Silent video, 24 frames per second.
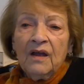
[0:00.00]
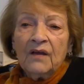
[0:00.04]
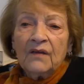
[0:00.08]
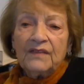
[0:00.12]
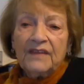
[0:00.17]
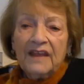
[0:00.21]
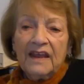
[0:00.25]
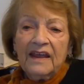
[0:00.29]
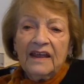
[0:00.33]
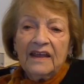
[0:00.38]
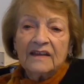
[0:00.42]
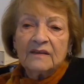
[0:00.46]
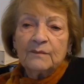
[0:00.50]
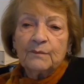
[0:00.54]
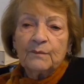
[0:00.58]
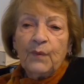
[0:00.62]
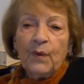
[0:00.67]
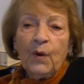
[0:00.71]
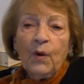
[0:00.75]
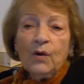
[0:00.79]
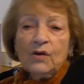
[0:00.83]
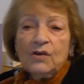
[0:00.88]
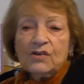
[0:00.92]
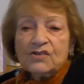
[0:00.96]
They had
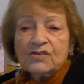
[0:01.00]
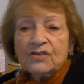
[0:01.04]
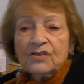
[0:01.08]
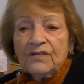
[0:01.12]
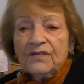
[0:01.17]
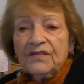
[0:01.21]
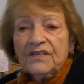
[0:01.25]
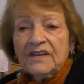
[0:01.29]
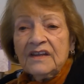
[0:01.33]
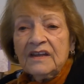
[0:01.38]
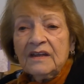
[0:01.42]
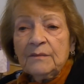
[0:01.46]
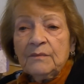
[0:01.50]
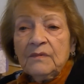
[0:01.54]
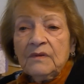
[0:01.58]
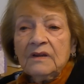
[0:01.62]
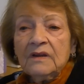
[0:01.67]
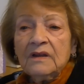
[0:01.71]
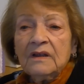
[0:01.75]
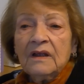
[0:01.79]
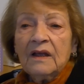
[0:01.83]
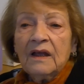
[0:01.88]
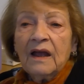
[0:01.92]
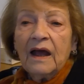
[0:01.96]
boils on them,
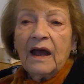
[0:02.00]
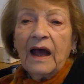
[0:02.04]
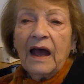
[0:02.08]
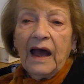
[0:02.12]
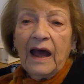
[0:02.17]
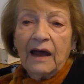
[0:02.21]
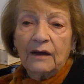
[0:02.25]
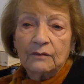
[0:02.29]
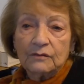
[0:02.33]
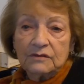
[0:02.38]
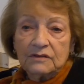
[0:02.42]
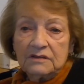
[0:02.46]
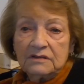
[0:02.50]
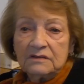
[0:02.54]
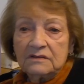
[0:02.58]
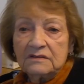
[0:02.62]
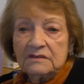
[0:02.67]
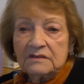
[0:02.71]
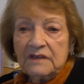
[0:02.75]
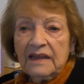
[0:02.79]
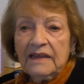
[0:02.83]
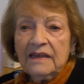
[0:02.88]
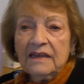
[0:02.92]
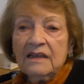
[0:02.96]
out,
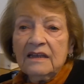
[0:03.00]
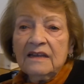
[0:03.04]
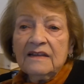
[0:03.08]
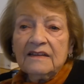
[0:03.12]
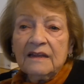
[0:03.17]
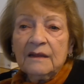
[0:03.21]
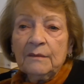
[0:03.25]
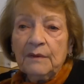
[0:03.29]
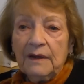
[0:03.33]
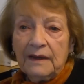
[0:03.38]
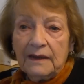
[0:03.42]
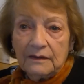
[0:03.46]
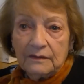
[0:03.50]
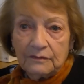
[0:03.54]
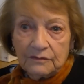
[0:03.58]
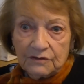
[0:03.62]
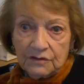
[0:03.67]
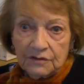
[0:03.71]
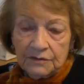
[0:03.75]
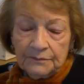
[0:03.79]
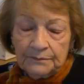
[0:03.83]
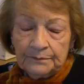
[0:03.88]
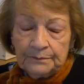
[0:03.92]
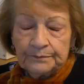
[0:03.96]
taking them
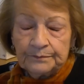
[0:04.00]
out.